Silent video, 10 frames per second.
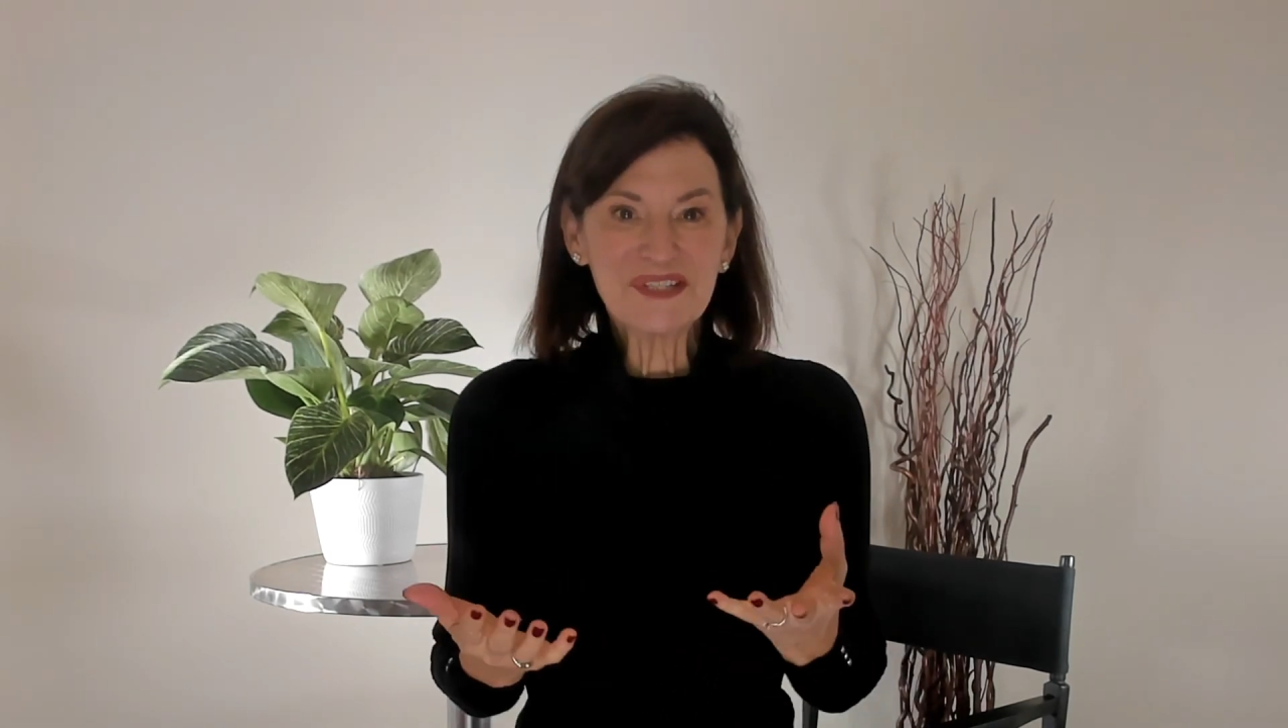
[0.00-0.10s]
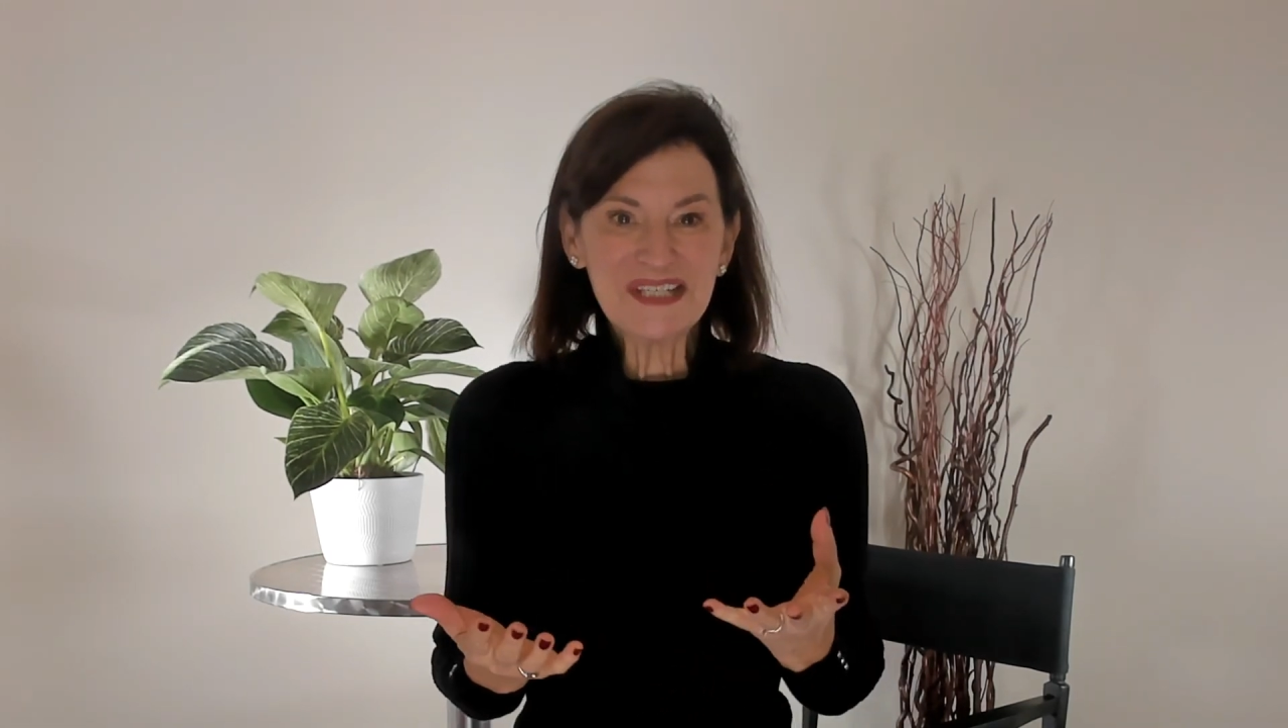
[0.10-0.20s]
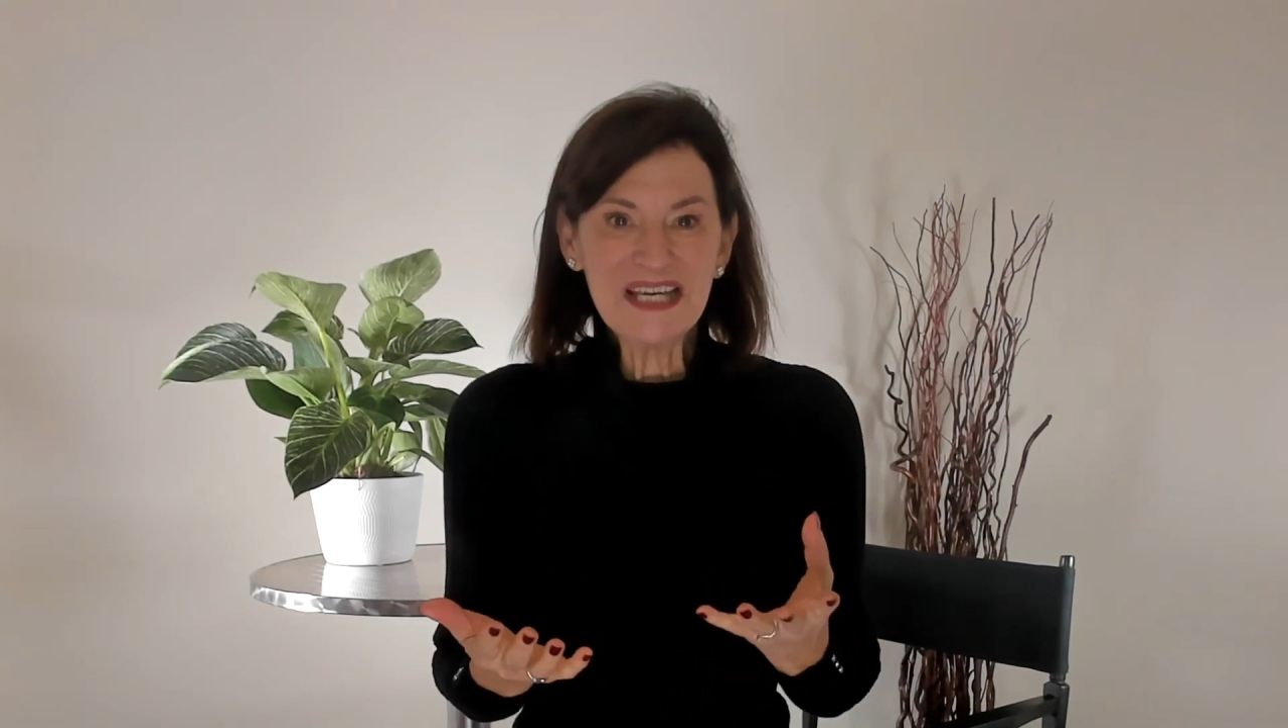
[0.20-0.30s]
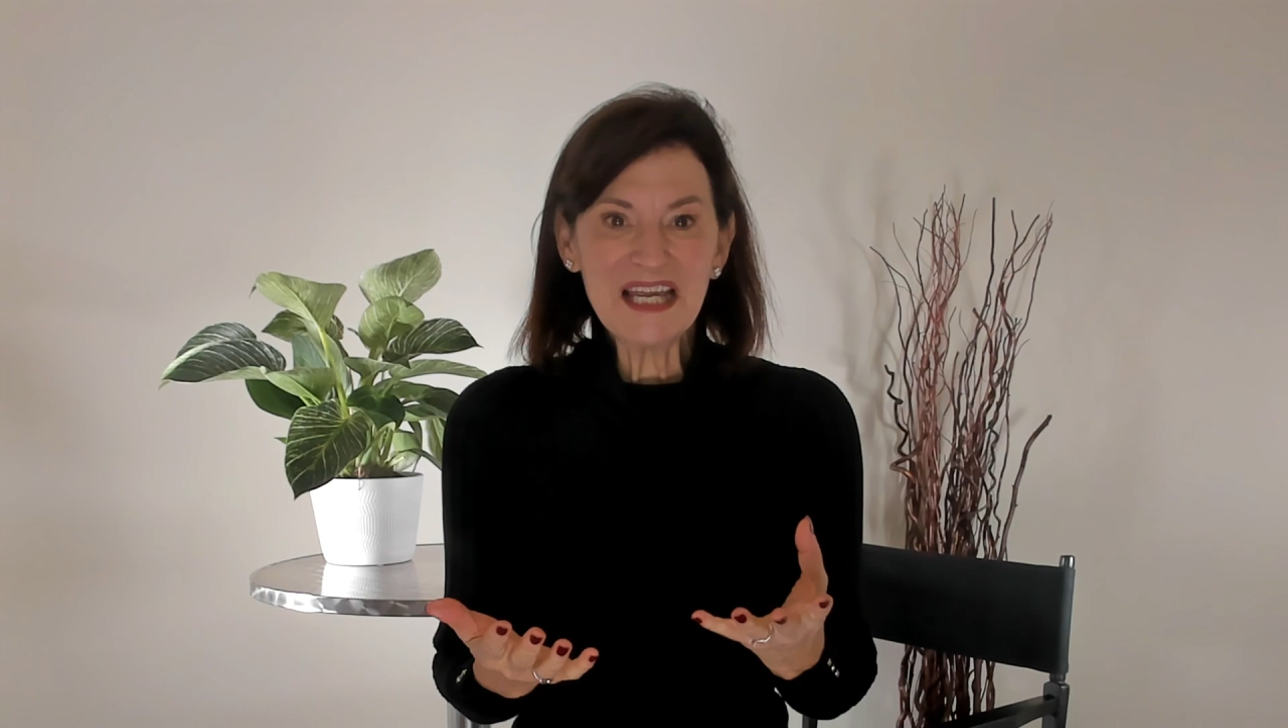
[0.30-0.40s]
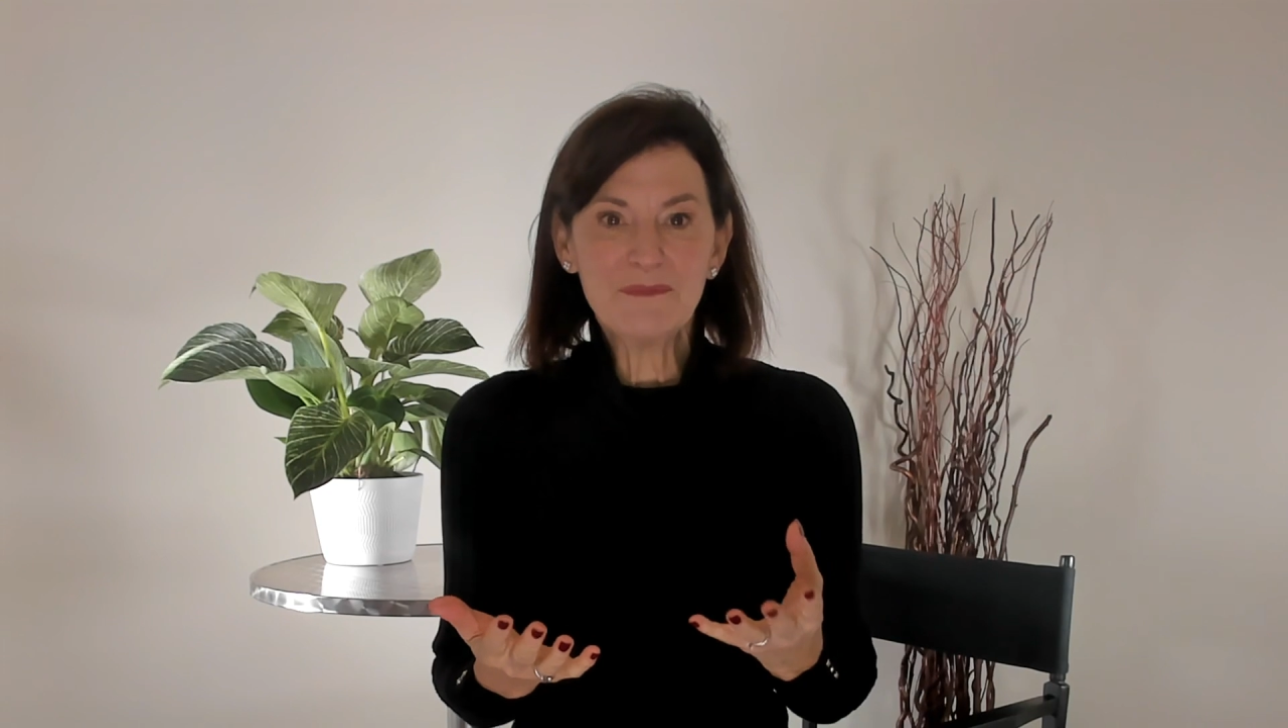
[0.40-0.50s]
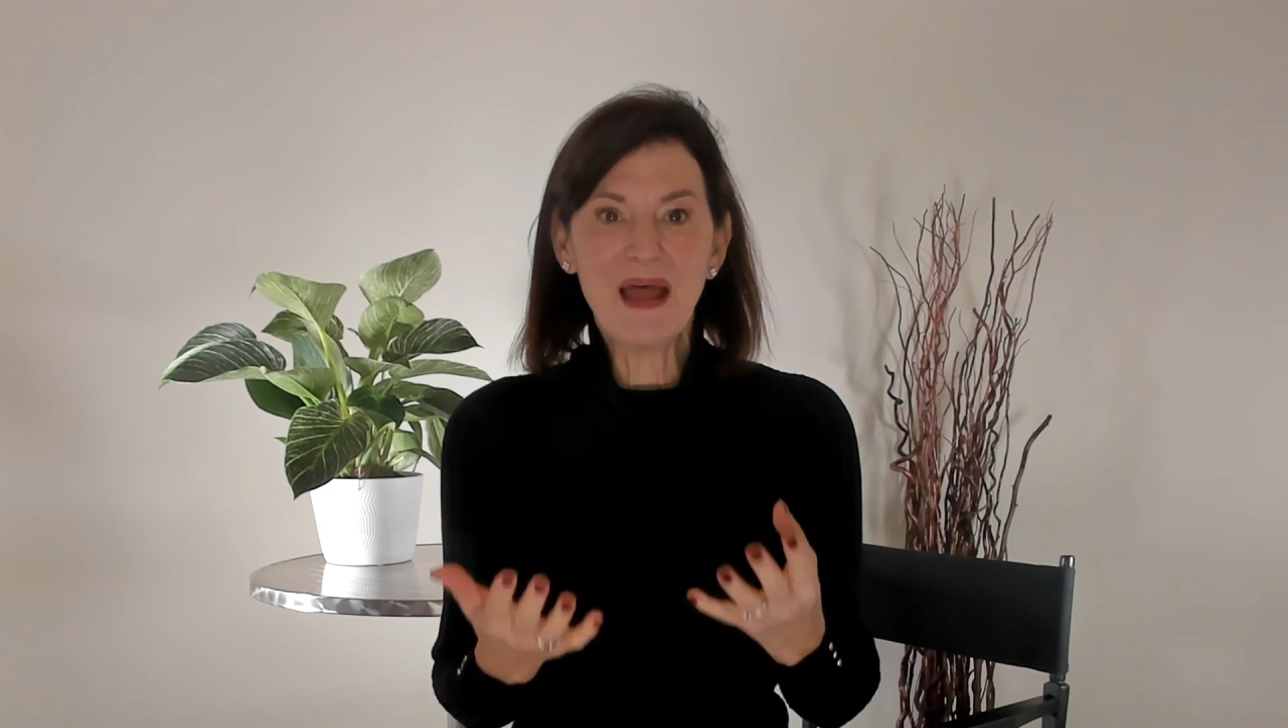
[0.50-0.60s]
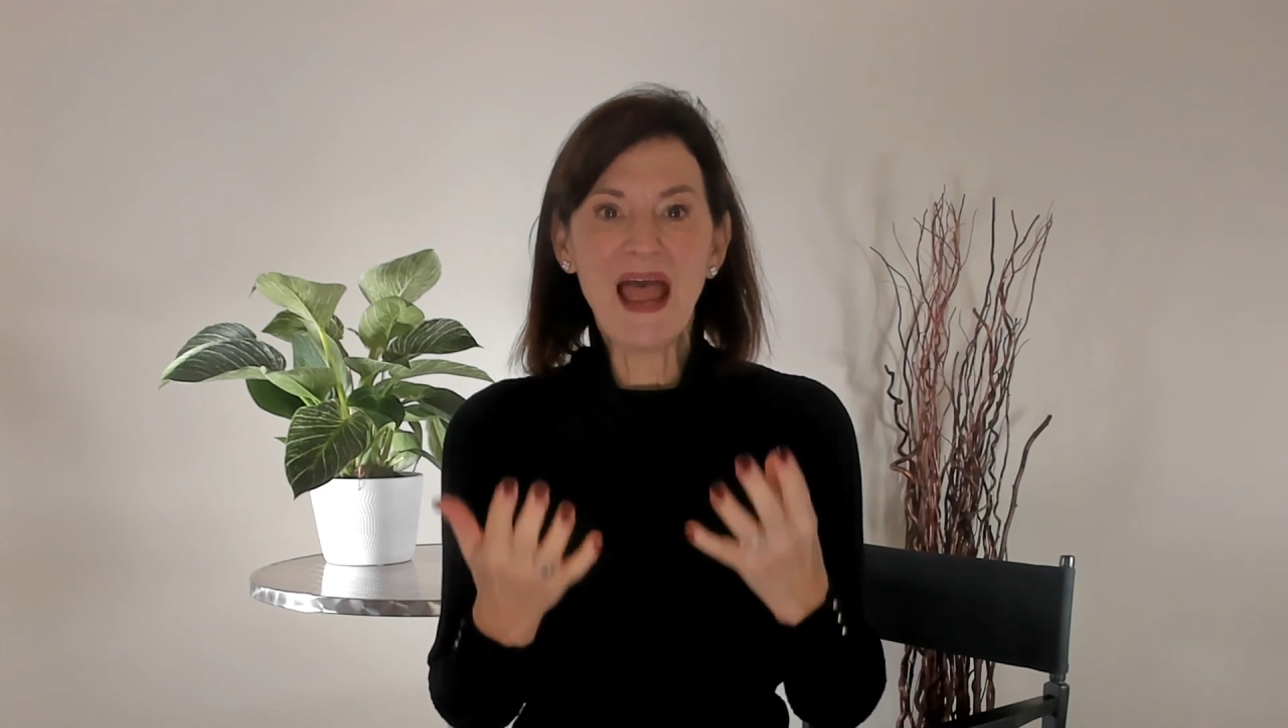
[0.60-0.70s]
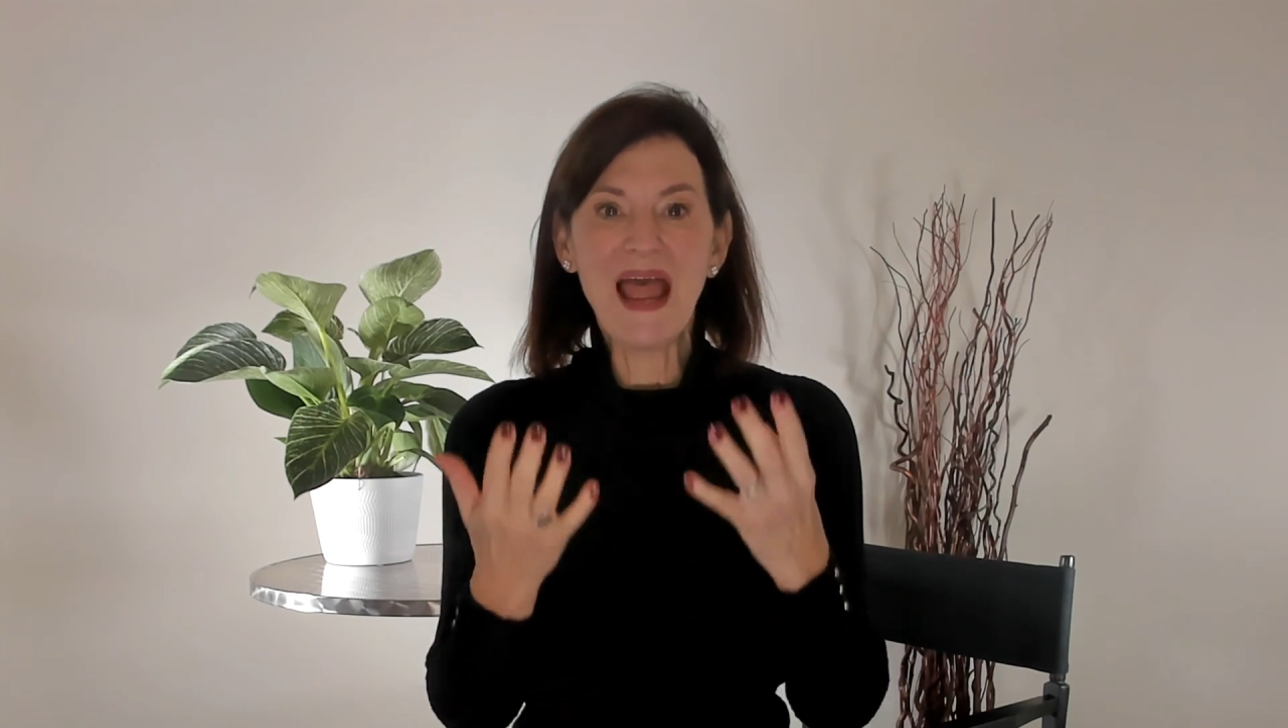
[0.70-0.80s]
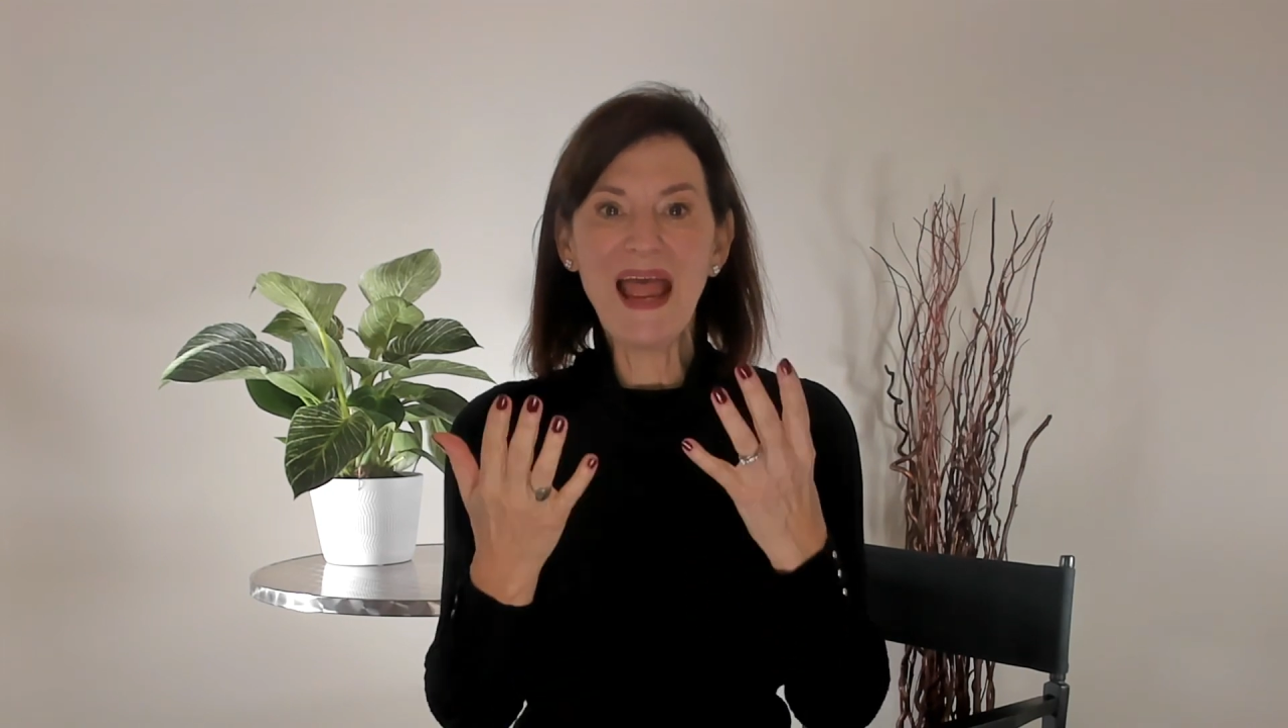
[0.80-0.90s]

team,